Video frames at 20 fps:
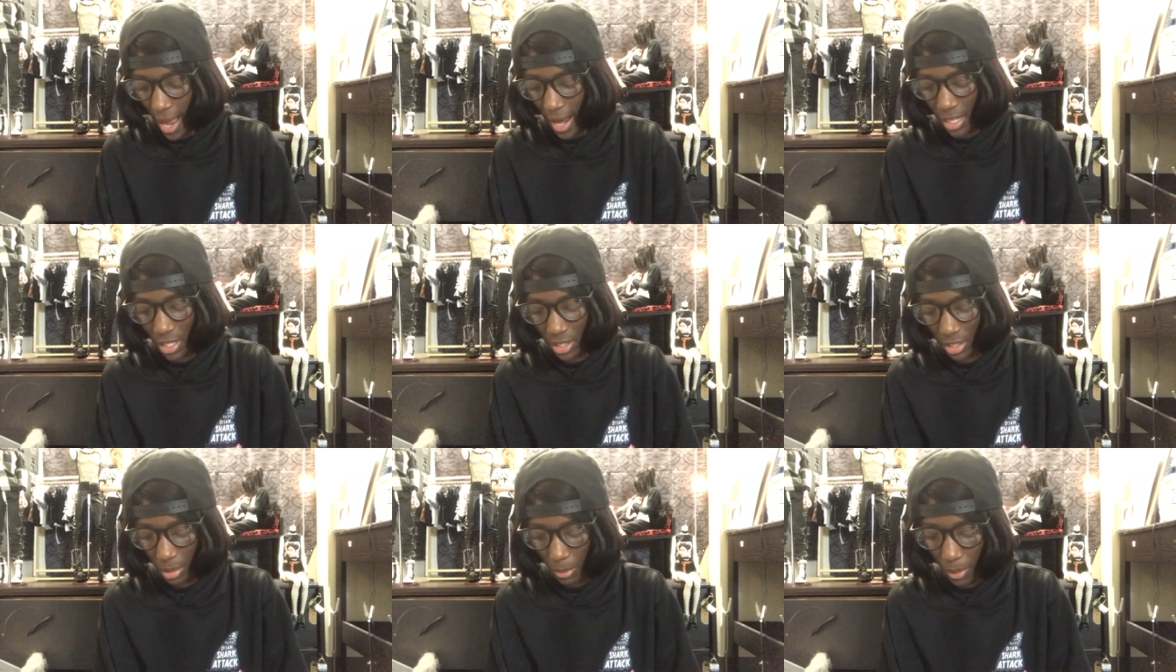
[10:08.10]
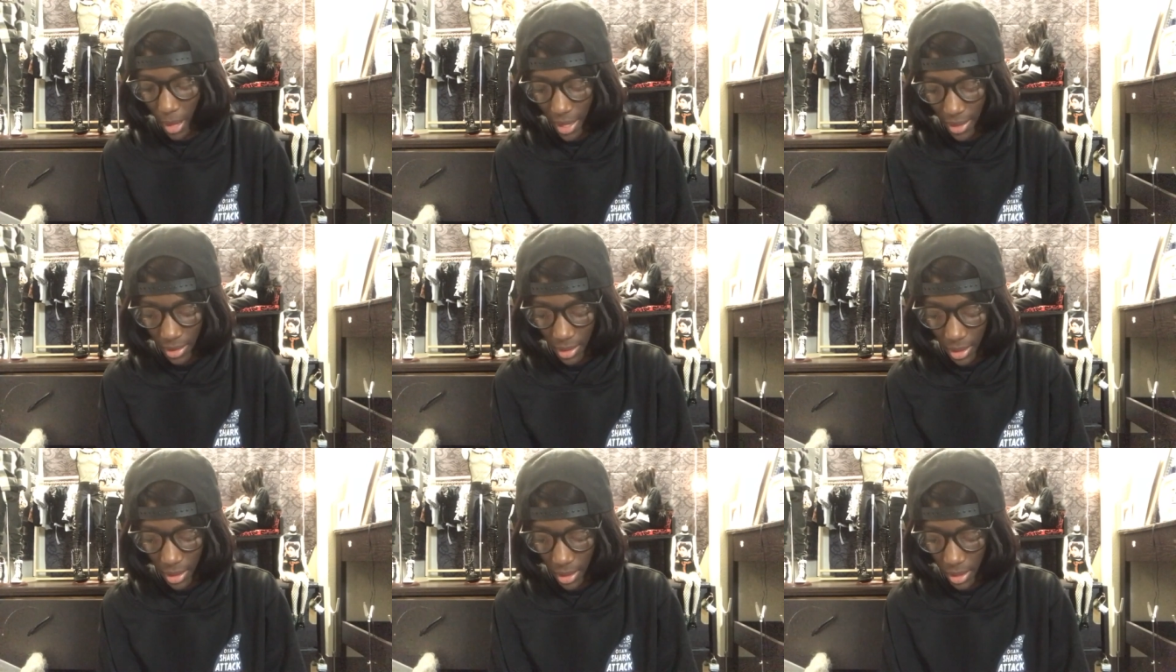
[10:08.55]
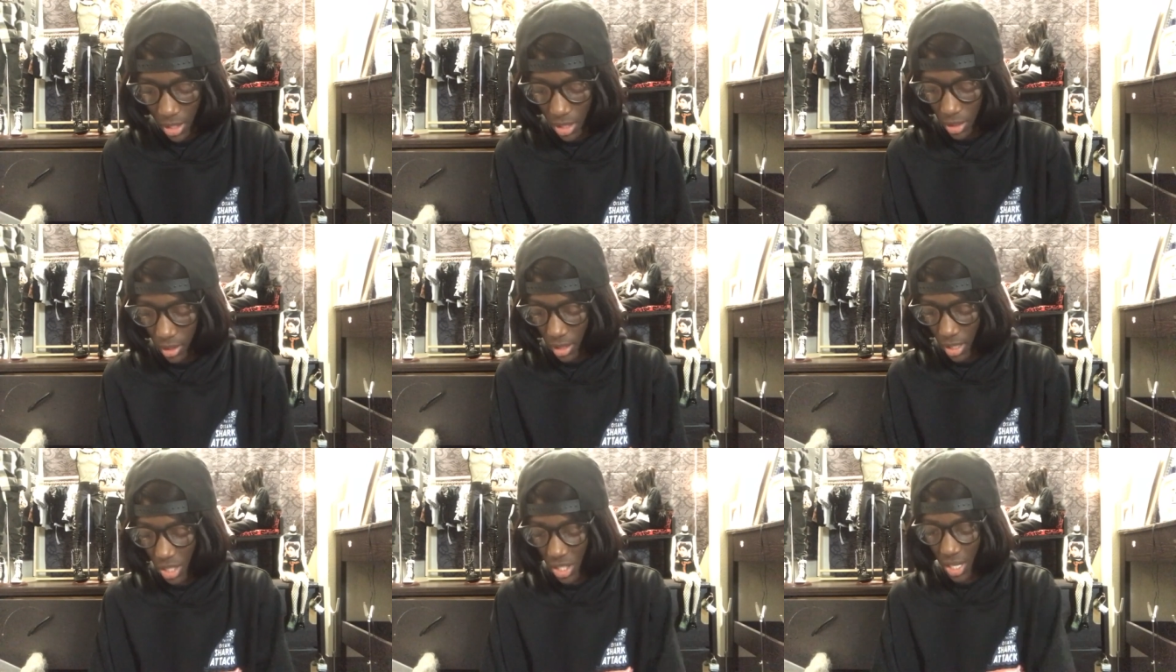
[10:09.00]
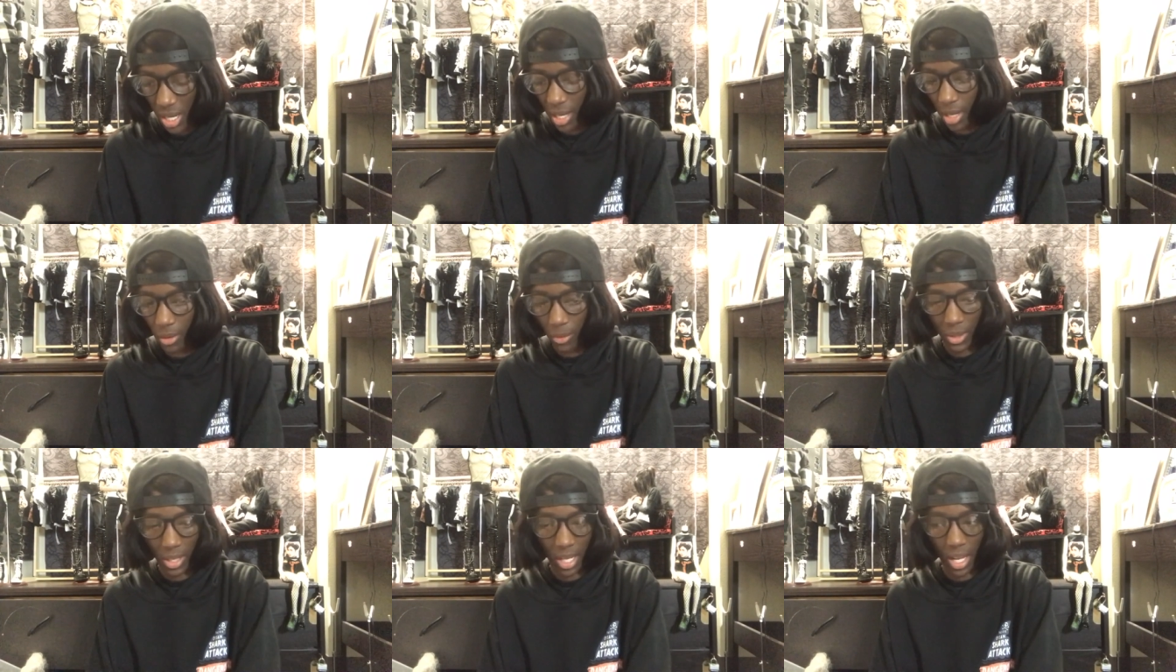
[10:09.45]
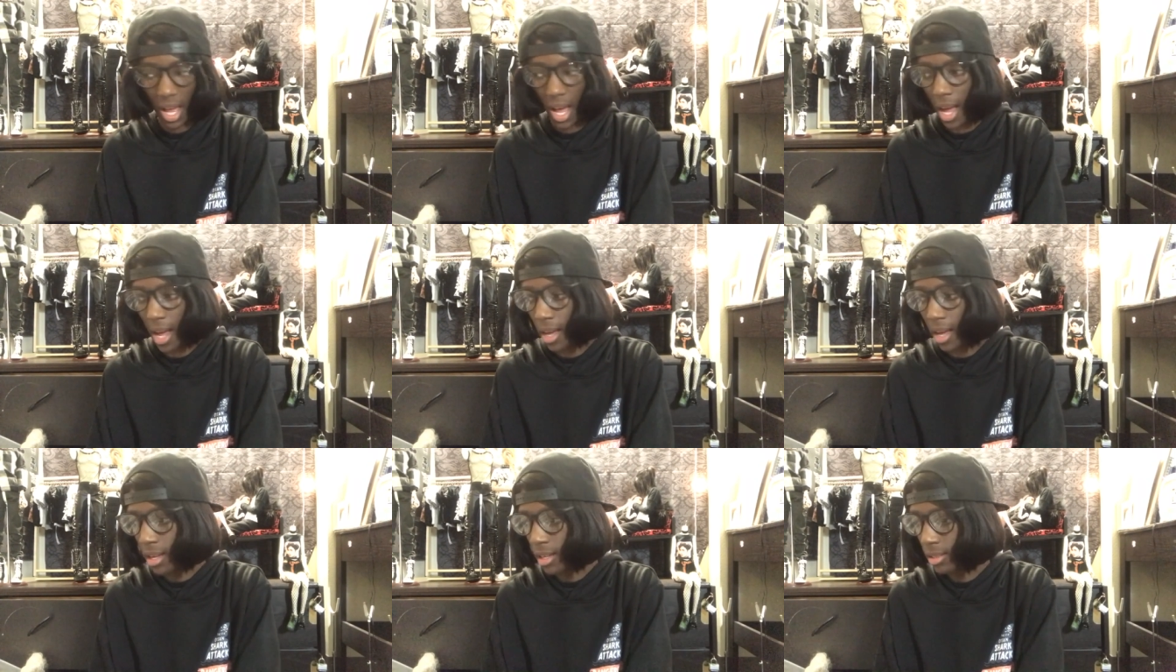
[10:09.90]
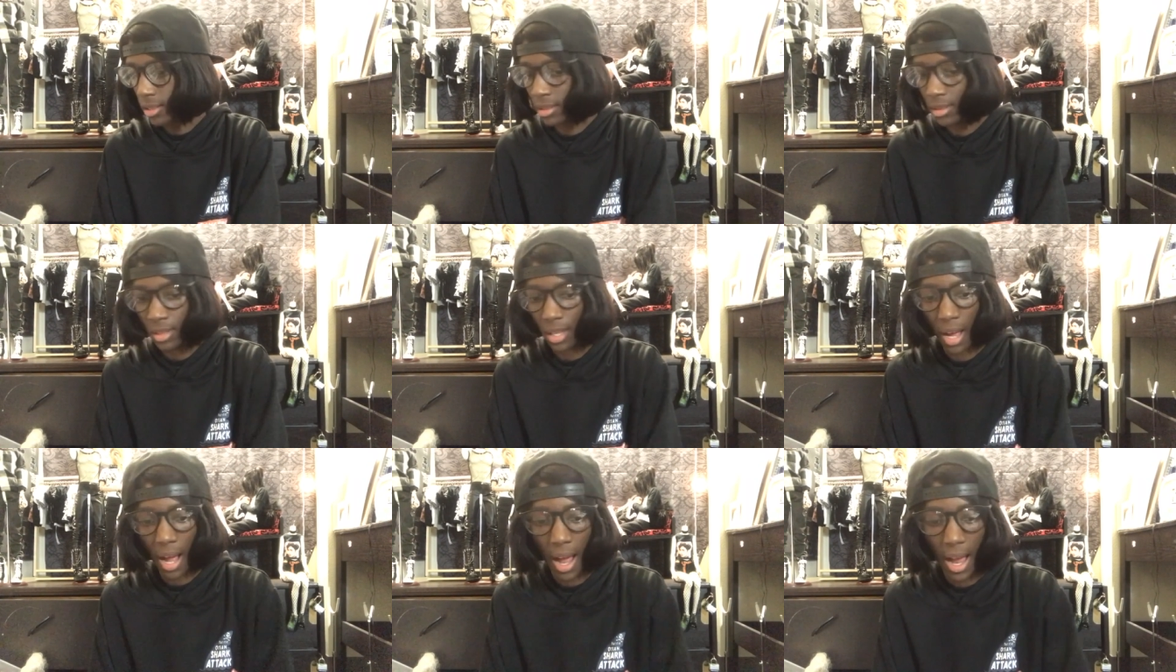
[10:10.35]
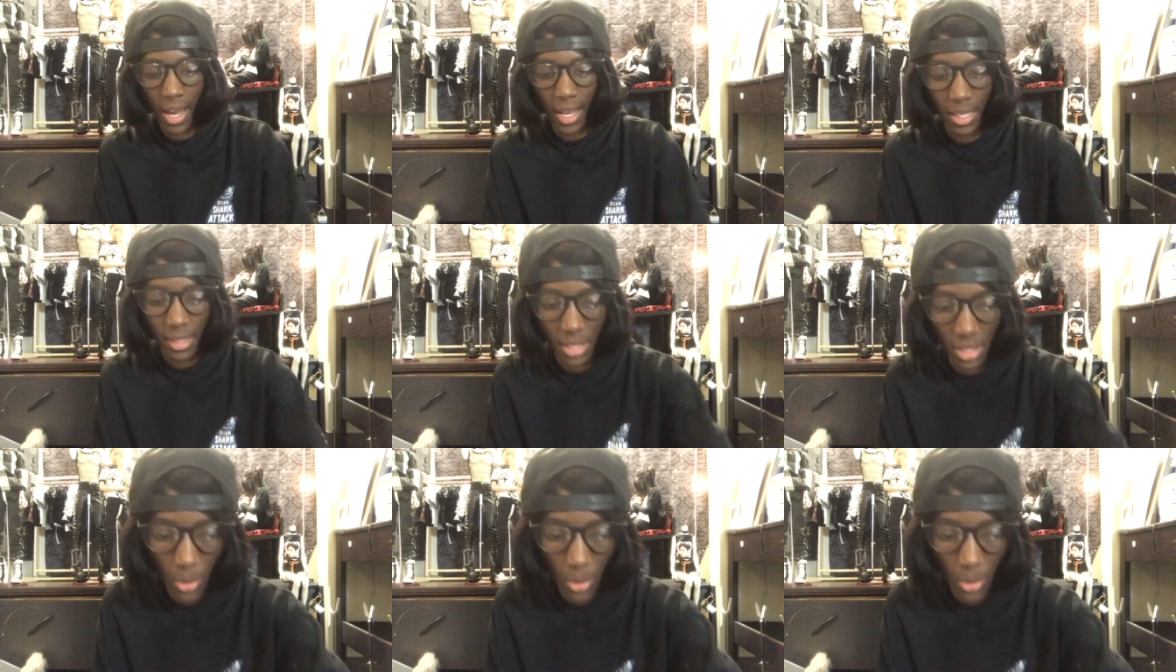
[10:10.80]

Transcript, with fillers: actually bought the the Shangri-La eyes.